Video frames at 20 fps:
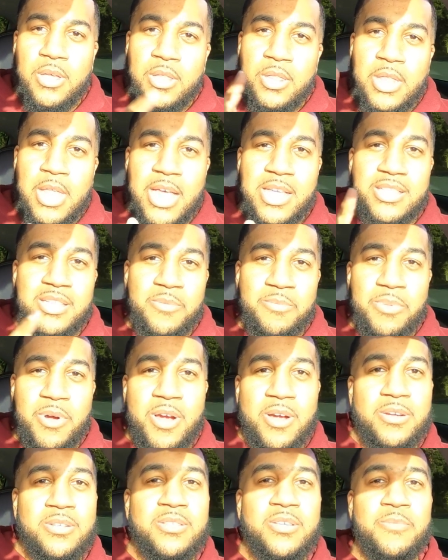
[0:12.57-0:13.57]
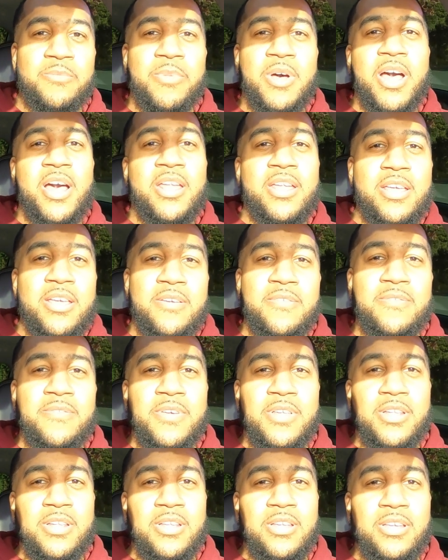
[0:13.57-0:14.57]
That's the perks of buying an
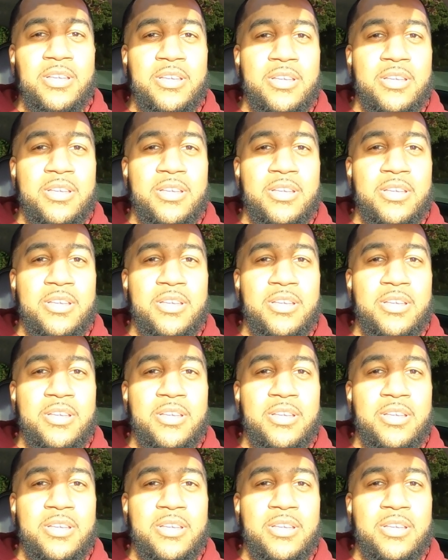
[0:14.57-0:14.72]
Infiniti.